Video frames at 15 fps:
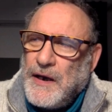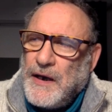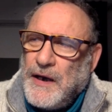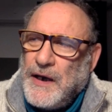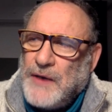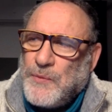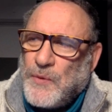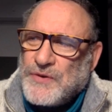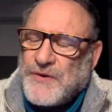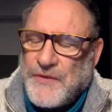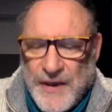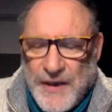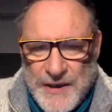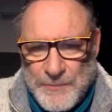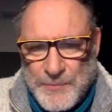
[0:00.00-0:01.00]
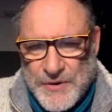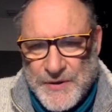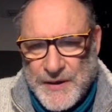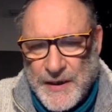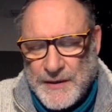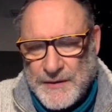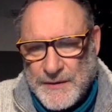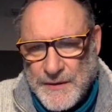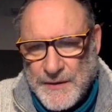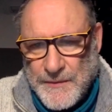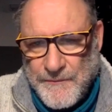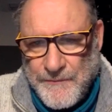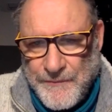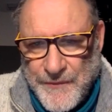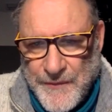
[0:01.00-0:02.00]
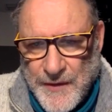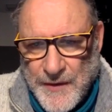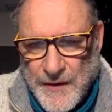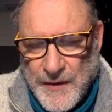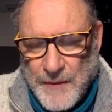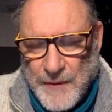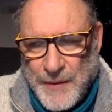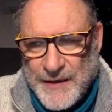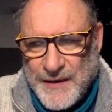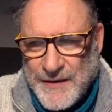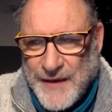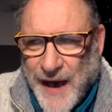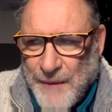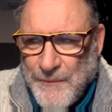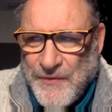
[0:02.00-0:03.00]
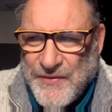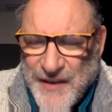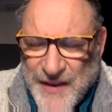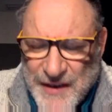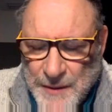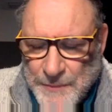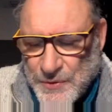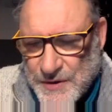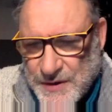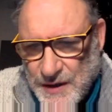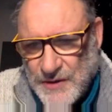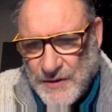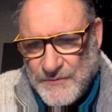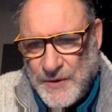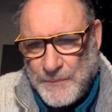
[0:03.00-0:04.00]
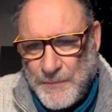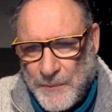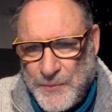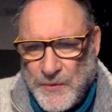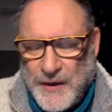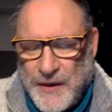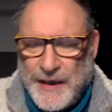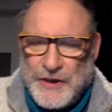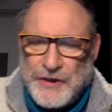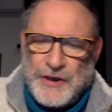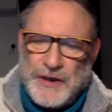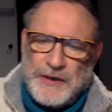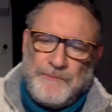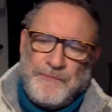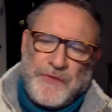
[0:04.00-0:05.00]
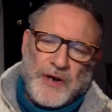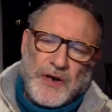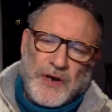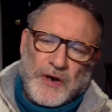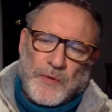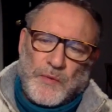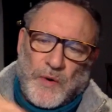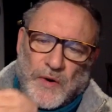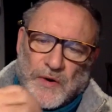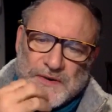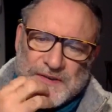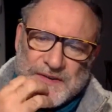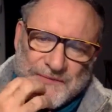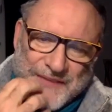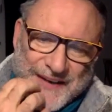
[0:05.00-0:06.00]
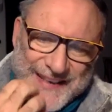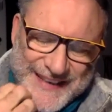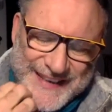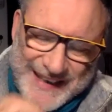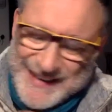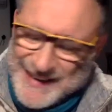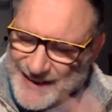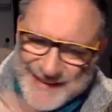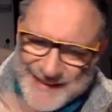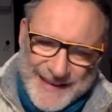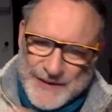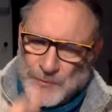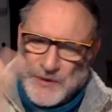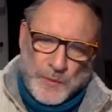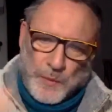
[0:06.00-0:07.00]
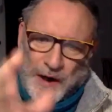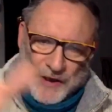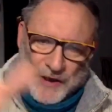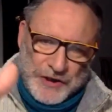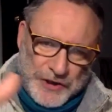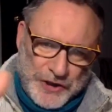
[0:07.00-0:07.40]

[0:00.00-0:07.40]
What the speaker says: it was 30%. By the time 30% of the population was vaccinated, at least with one